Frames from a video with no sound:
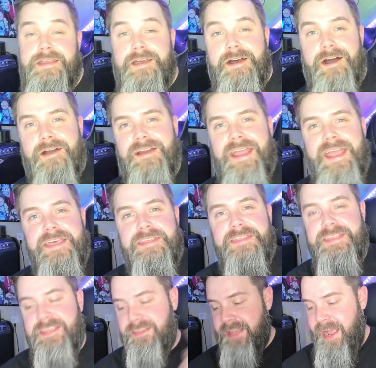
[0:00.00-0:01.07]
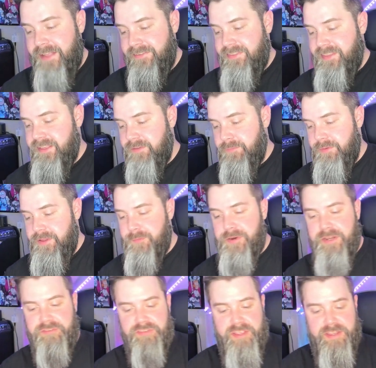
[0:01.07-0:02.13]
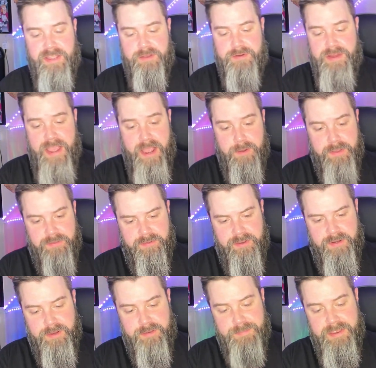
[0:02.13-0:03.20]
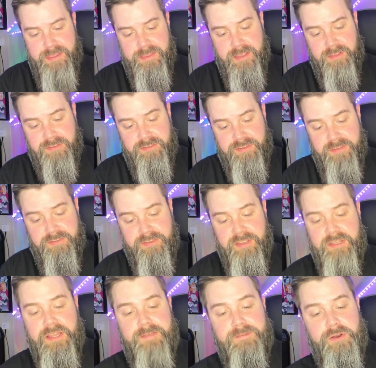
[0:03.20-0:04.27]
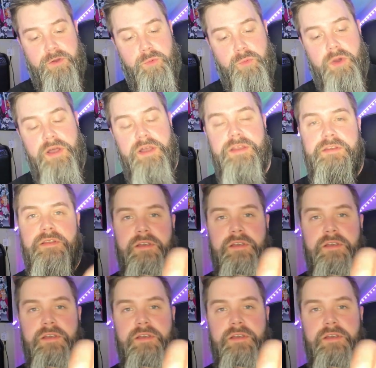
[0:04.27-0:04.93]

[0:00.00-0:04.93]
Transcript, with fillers: All right, and the last thing that we want to check out now is going to be the CC1101